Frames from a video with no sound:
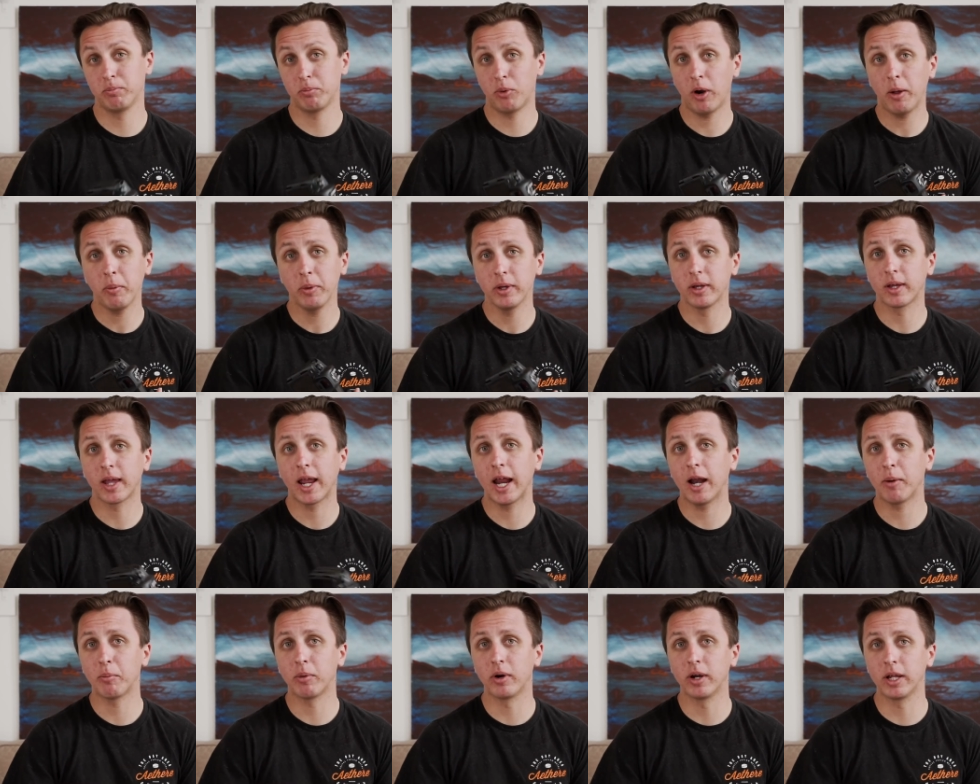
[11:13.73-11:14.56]
probably a
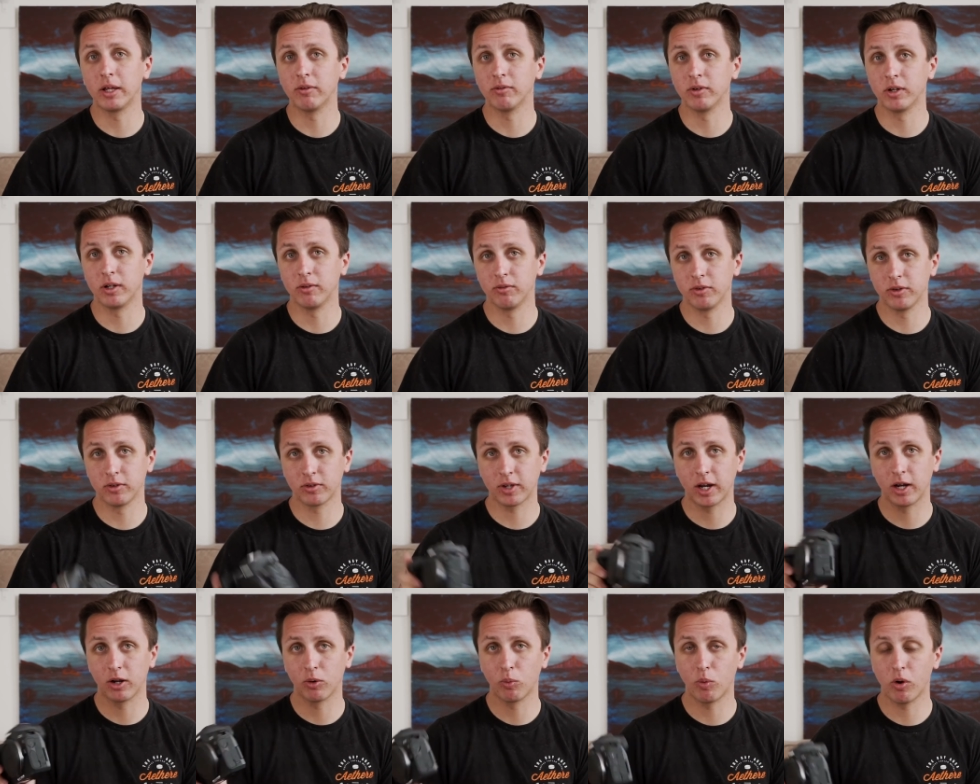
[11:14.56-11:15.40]
camera even of this
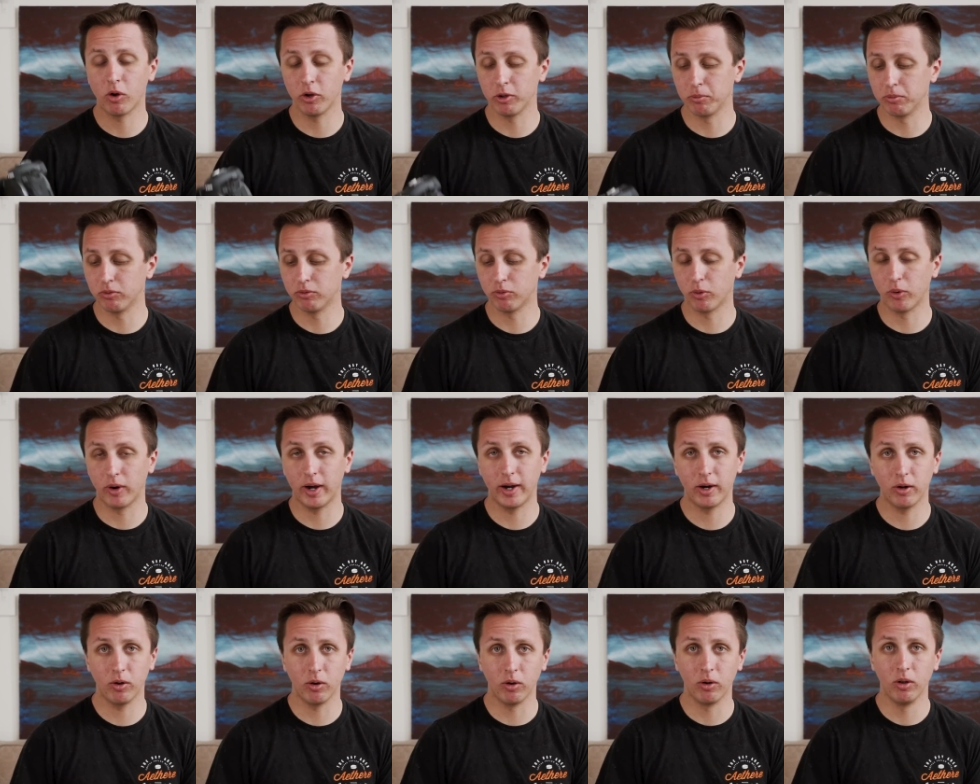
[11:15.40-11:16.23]
kind of quality before
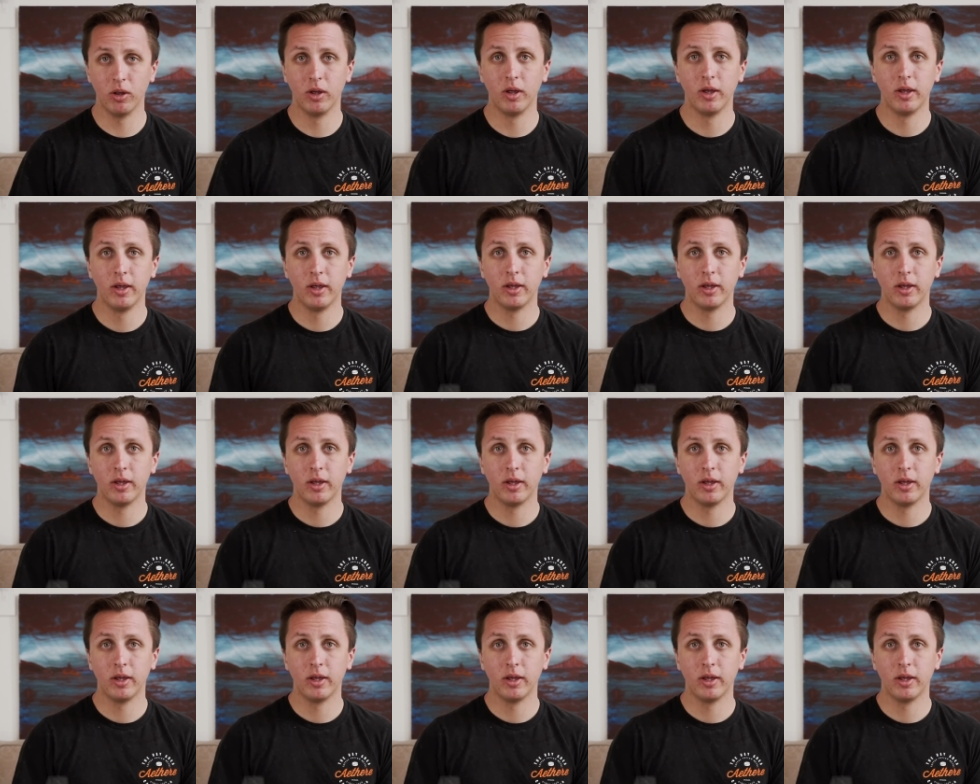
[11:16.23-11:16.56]
at all